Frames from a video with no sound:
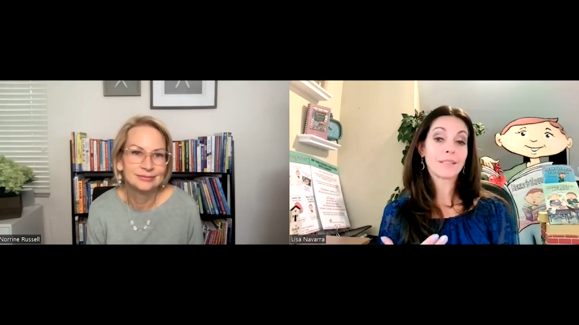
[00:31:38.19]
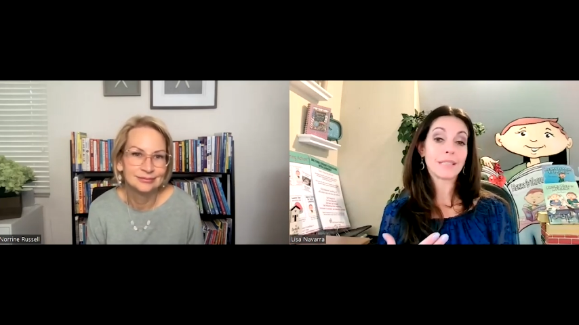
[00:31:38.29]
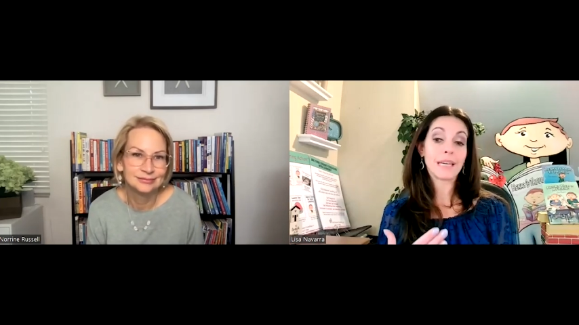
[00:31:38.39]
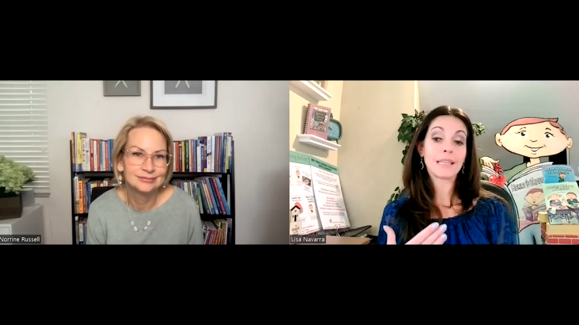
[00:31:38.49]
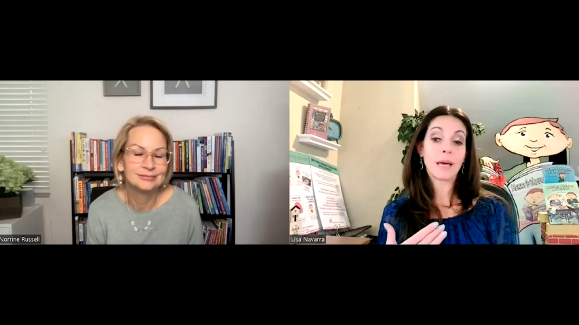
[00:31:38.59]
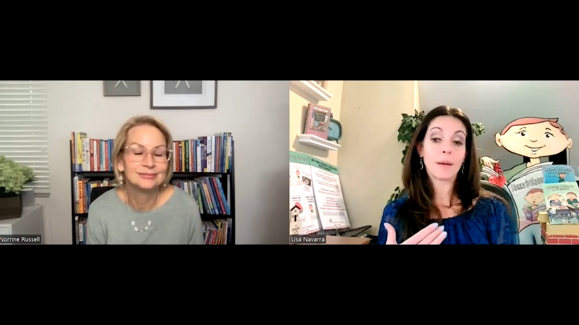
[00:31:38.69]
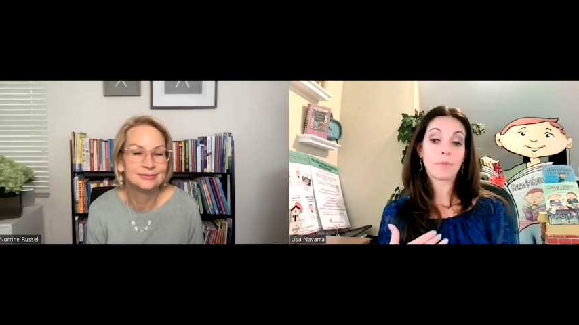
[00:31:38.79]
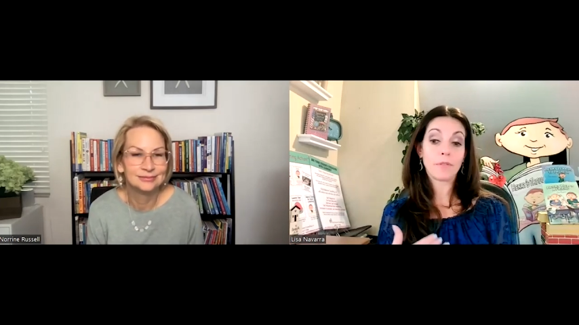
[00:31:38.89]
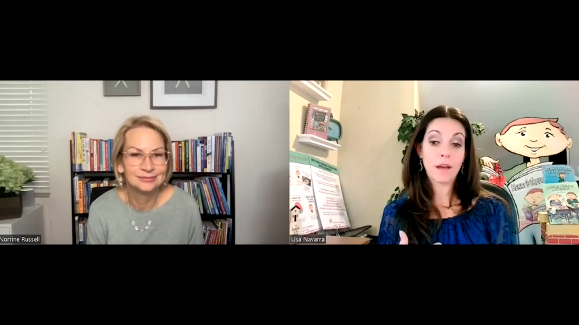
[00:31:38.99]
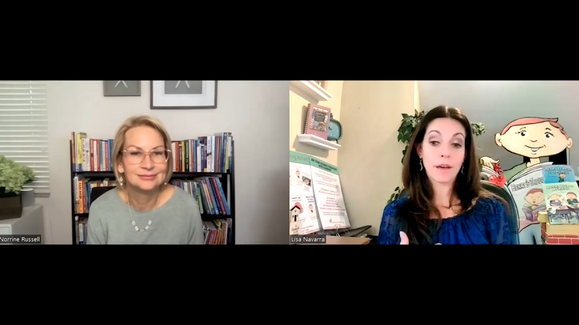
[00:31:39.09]
Speaker 1: take that
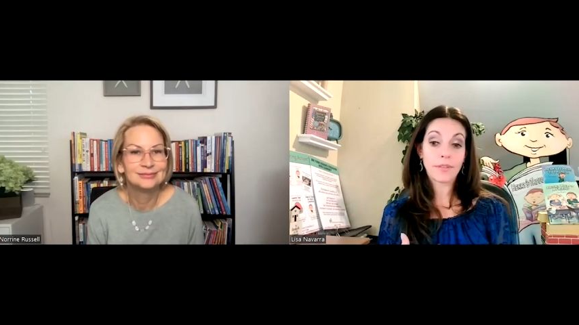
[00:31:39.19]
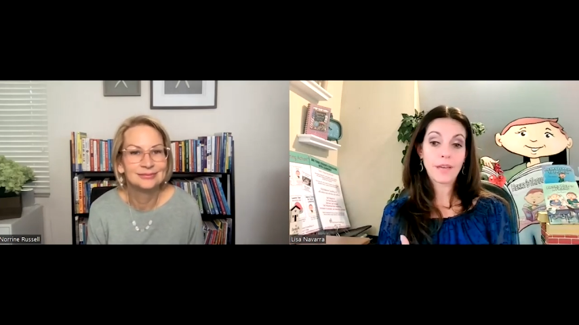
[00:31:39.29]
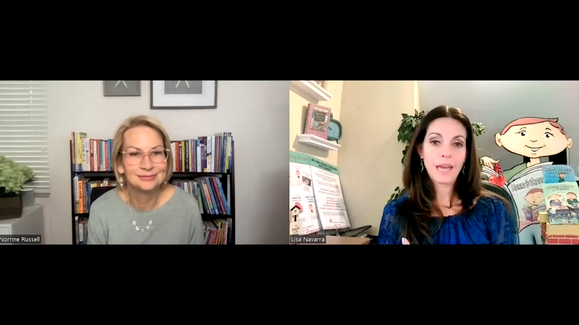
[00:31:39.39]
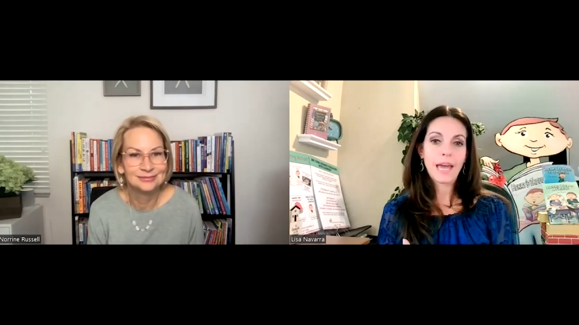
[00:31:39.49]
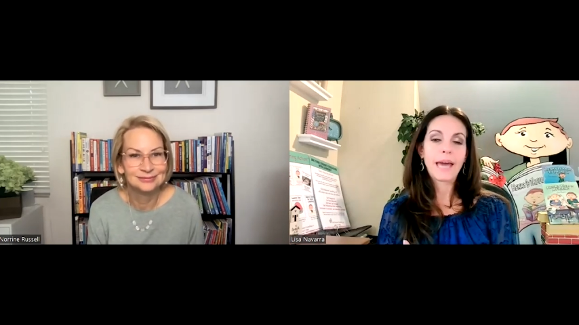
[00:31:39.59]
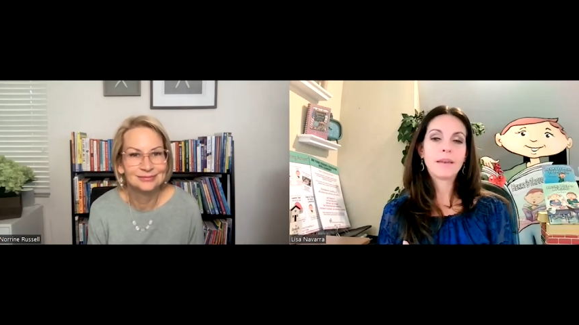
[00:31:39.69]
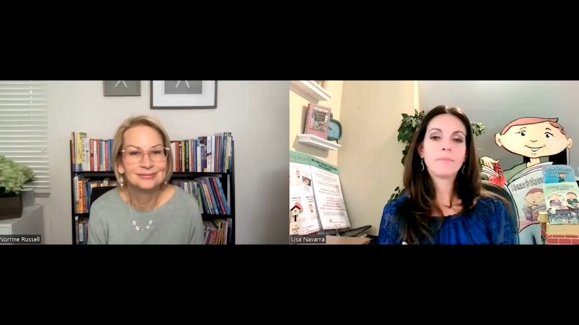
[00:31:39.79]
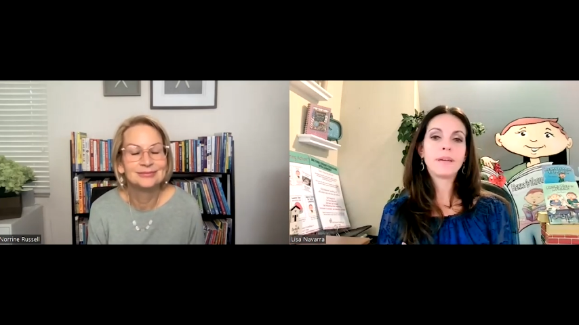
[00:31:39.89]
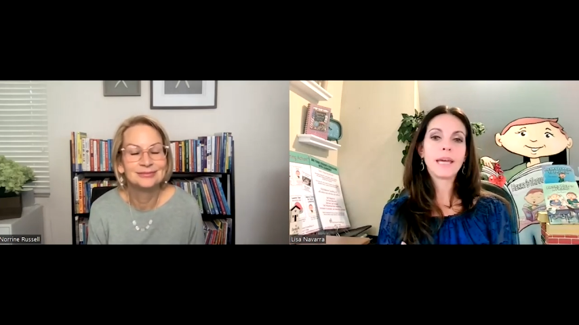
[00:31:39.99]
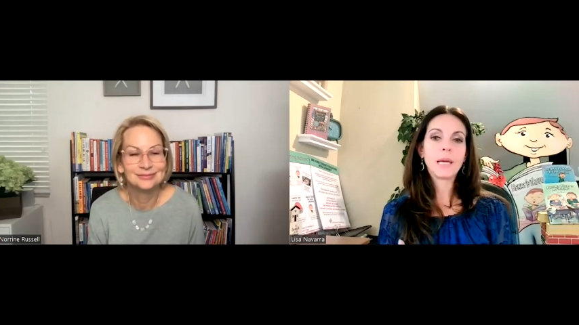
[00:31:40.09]
breath, and
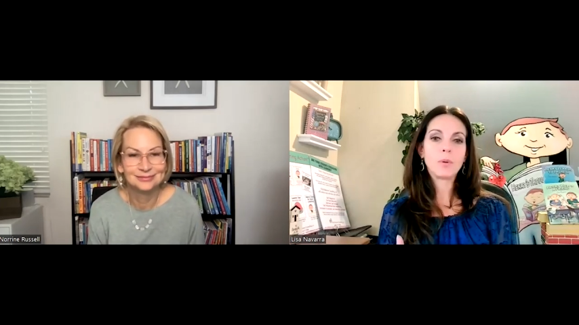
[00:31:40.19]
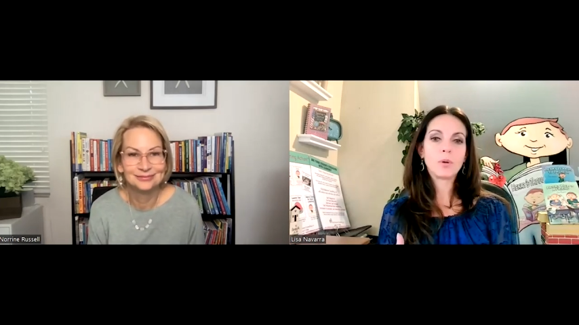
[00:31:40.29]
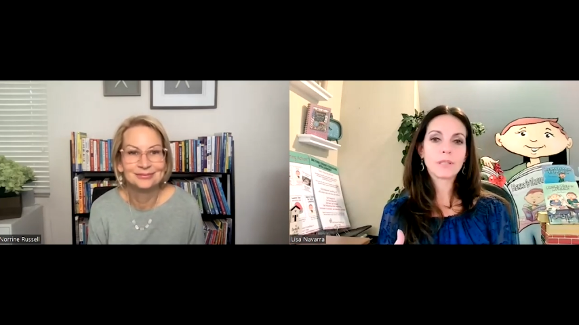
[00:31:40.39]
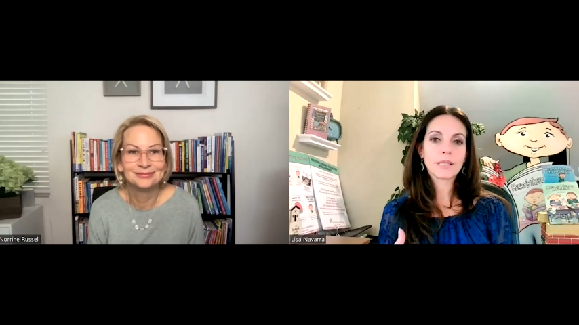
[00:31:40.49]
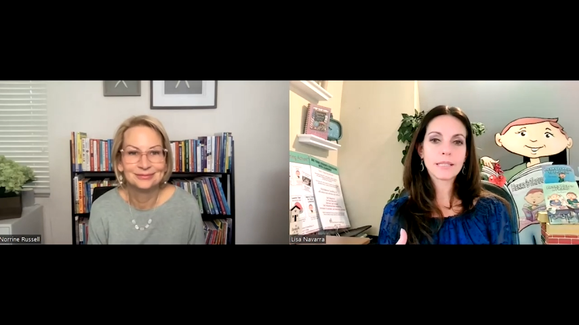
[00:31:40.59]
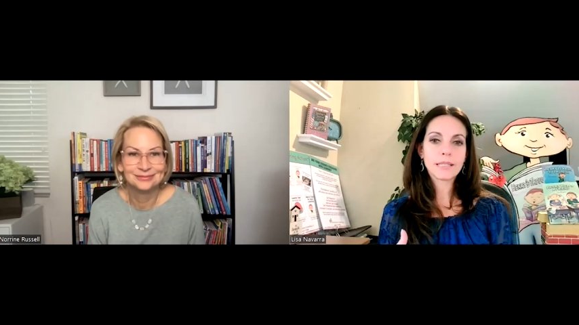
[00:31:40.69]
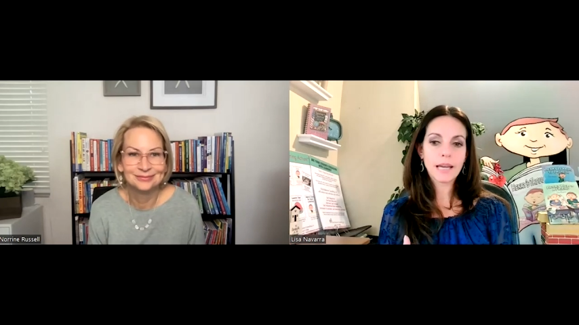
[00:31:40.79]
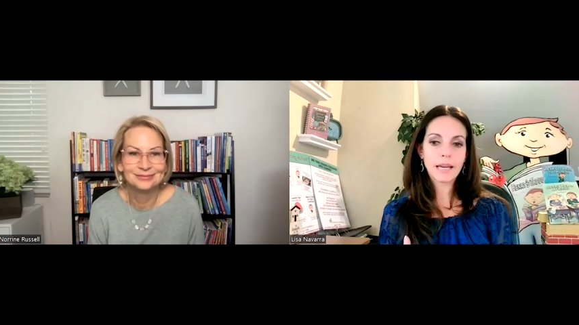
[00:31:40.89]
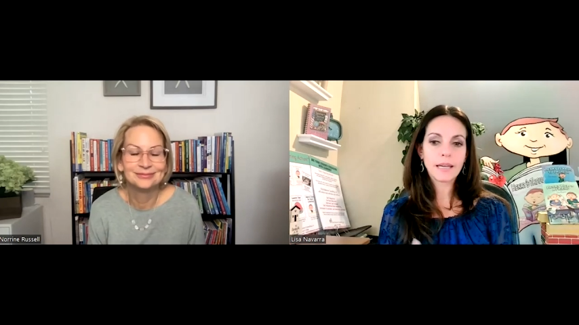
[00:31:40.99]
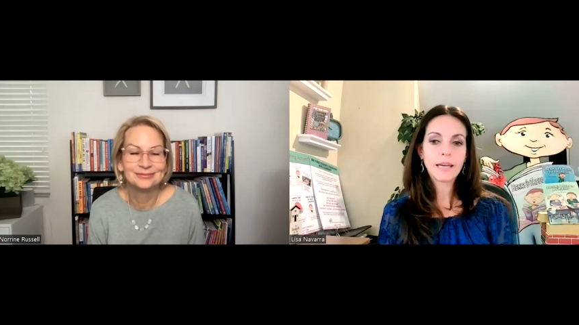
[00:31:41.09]
be able to
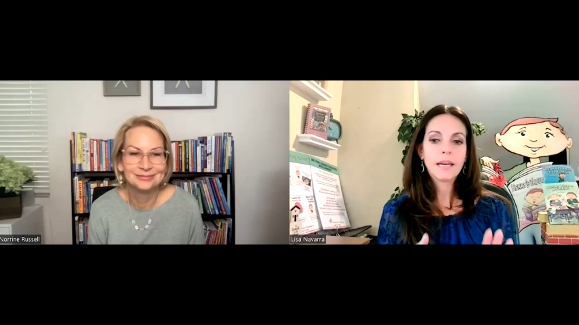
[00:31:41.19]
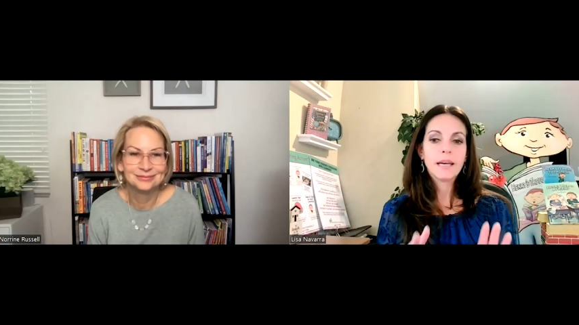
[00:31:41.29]
say,